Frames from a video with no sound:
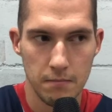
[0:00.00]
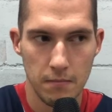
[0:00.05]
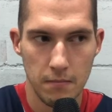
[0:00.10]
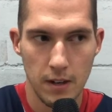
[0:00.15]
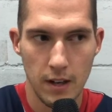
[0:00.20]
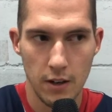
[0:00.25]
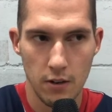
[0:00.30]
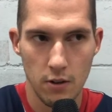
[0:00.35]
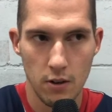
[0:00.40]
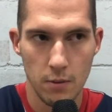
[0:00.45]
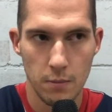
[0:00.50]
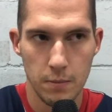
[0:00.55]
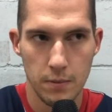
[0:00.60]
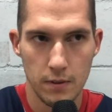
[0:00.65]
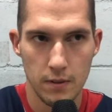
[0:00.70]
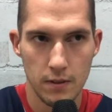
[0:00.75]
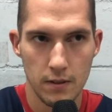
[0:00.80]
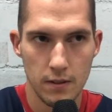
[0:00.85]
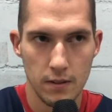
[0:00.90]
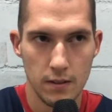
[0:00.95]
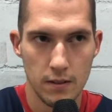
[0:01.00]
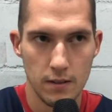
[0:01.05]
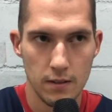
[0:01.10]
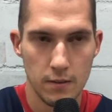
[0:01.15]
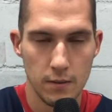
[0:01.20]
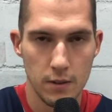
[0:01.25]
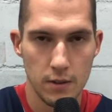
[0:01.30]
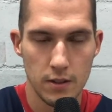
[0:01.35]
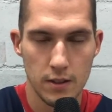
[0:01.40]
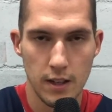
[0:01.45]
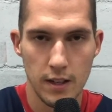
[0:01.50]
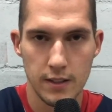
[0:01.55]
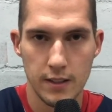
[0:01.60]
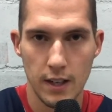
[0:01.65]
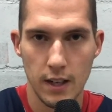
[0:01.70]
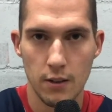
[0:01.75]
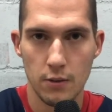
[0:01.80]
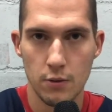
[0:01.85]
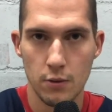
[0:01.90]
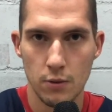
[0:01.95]
I hope uh, we start
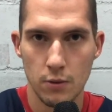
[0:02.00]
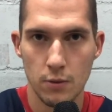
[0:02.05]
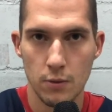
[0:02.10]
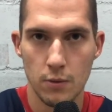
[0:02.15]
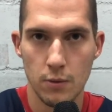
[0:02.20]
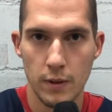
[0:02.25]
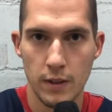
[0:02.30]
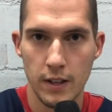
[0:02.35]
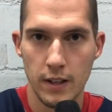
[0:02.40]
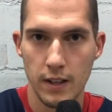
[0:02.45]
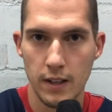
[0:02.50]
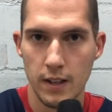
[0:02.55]
now to winning,